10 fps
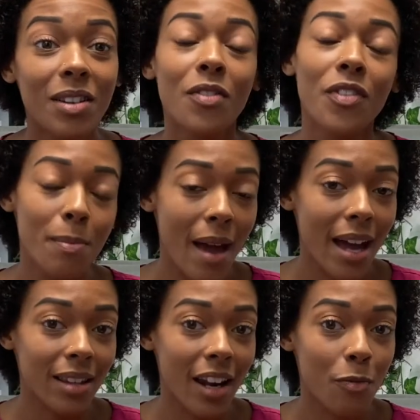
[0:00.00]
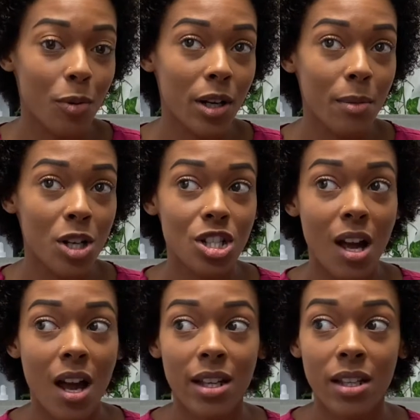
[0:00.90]
The feedback that I've pretty much
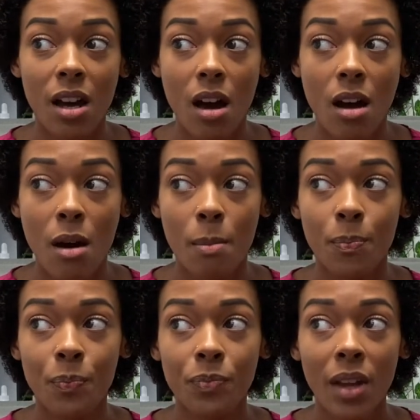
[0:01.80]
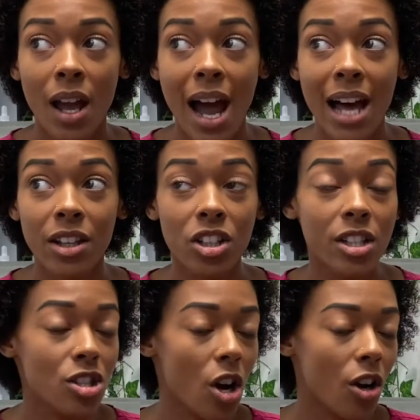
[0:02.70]
gotten, I literally
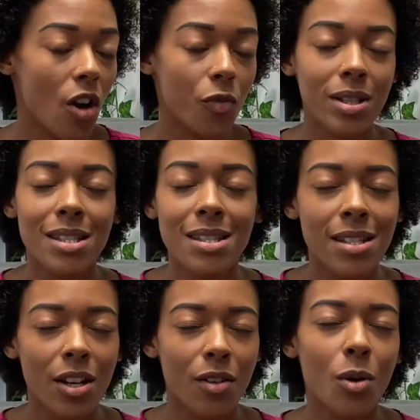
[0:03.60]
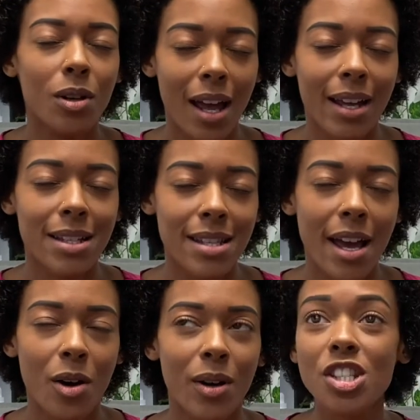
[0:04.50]
started off with 0
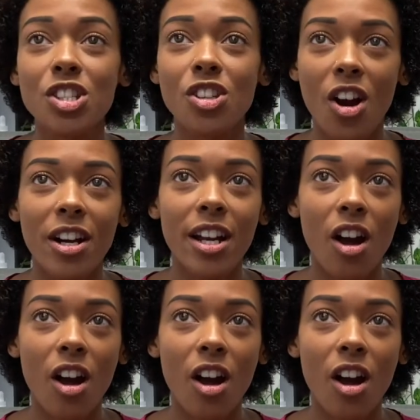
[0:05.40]
clientele. And starting